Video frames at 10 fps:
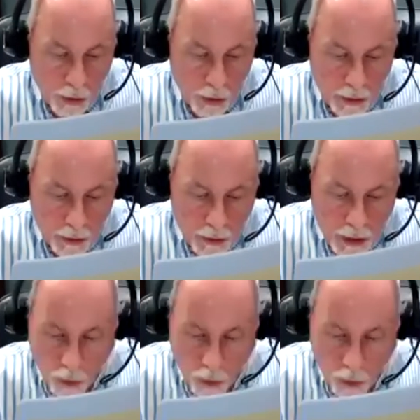at the
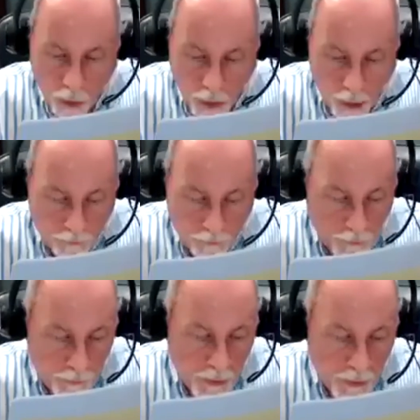temple was torn
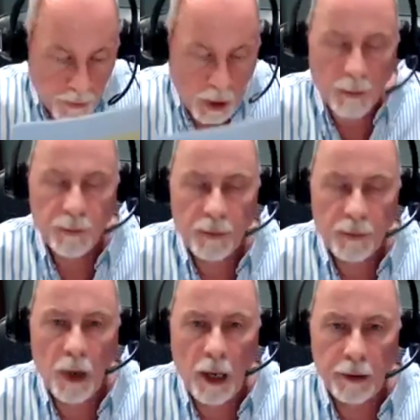apart from top
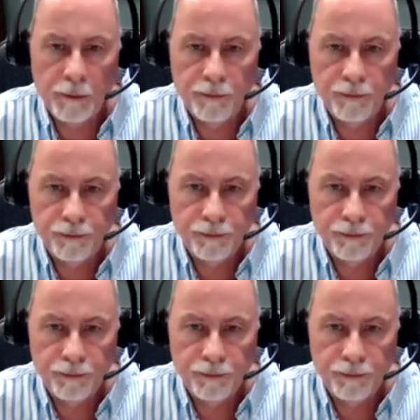to bottom.